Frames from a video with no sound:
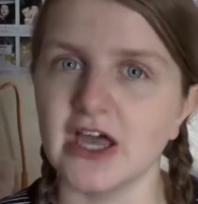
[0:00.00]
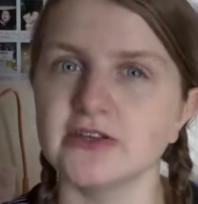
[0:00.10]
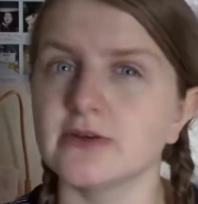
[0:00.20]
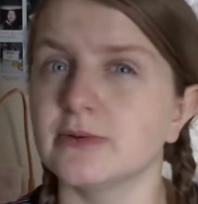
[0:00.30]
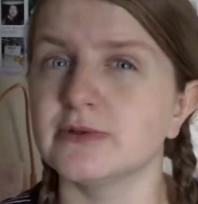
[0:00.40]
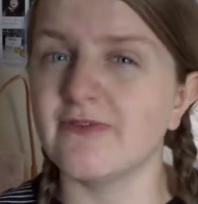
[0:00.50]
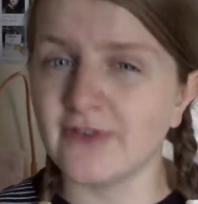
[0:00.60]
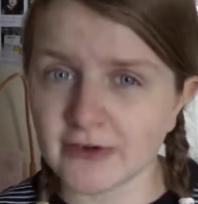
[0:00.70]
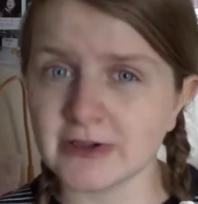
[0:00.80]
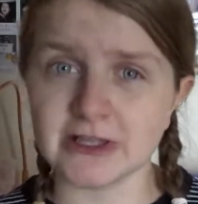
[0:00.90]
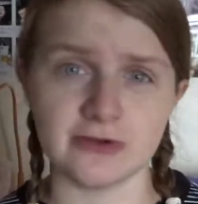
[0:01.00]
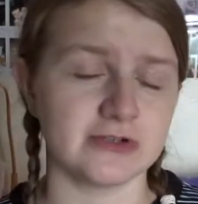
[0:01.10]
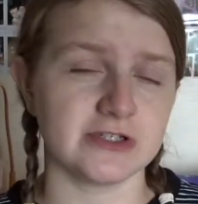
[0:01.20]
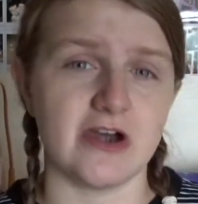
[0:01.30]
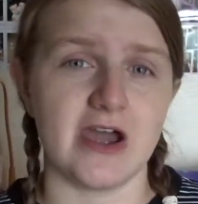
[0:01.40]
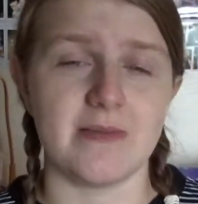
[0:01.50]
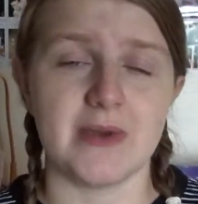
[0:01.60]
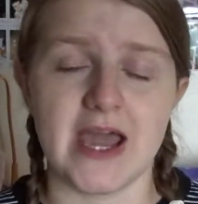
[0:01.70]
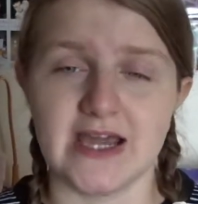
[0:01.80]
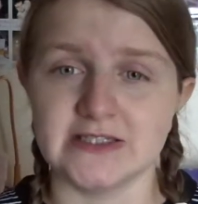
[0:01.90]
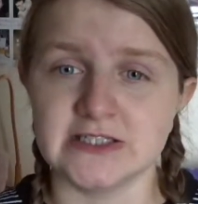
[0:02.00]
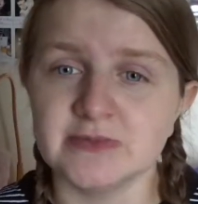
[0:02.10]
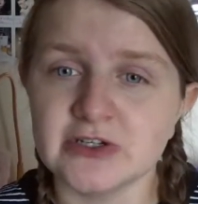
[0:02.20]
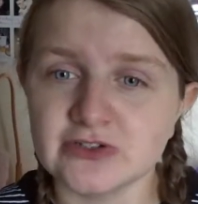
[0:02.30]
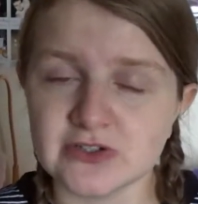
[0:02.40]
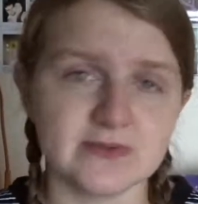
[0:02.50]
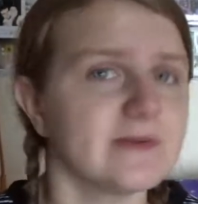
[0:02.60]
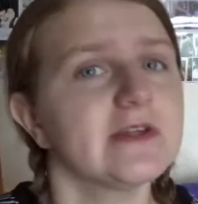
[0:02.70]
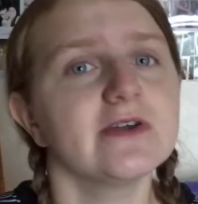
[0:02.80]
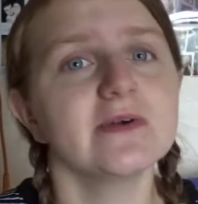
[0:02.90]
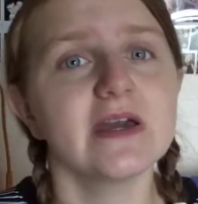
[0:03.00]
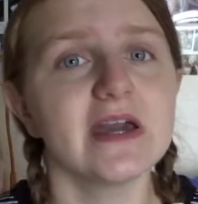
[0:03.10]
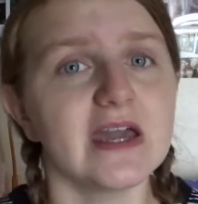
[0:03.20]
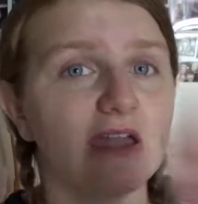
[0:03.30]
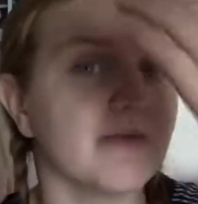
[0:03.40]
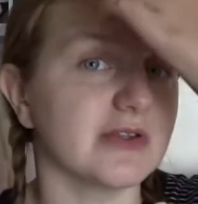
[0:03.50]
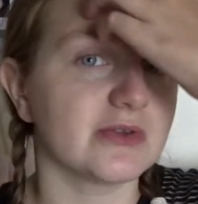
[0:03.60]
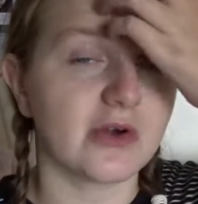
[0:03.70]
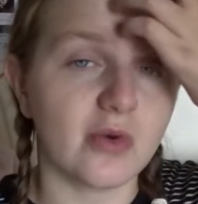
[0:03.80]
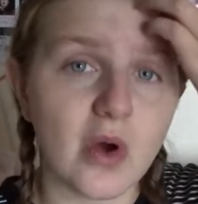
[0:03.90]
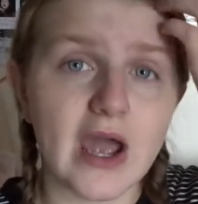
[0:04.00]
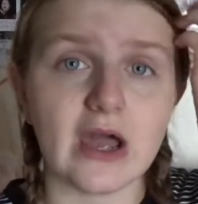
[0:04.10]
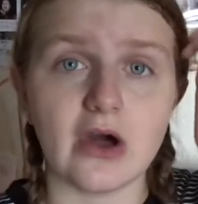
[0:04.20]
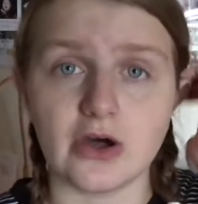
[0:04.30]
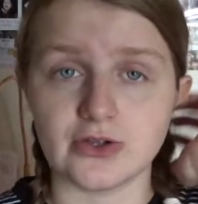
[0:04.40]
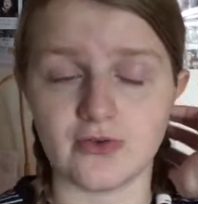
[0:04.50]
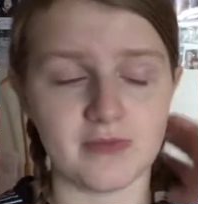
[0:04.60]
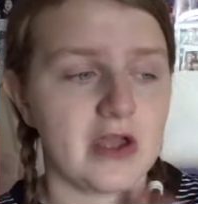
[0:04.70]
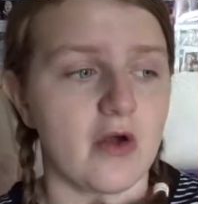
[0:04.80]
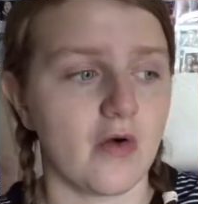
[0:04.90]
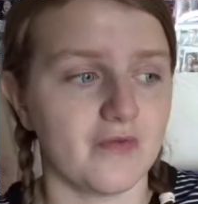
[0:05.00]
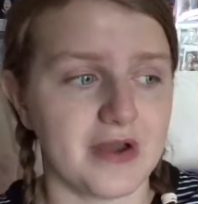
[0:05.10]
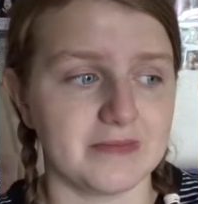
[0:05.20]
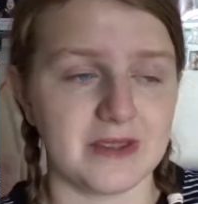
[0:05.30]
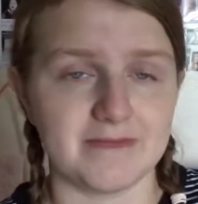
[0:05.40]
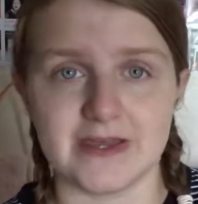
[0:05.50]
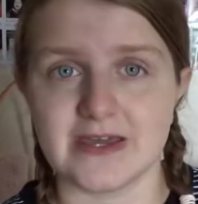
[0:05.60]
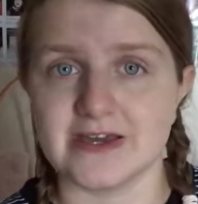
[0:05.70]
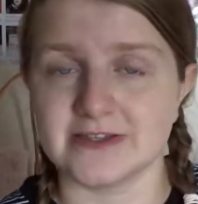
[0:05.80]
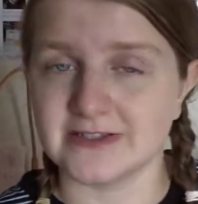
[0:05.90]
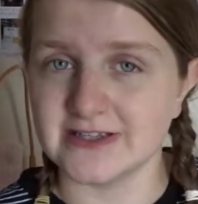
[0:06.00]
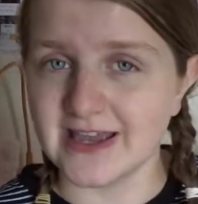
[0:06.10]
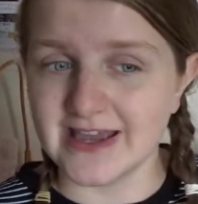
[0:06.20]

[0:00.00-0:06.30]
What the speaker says: So it was a very long time, and to be honest with you, it was quite hard for my whole family because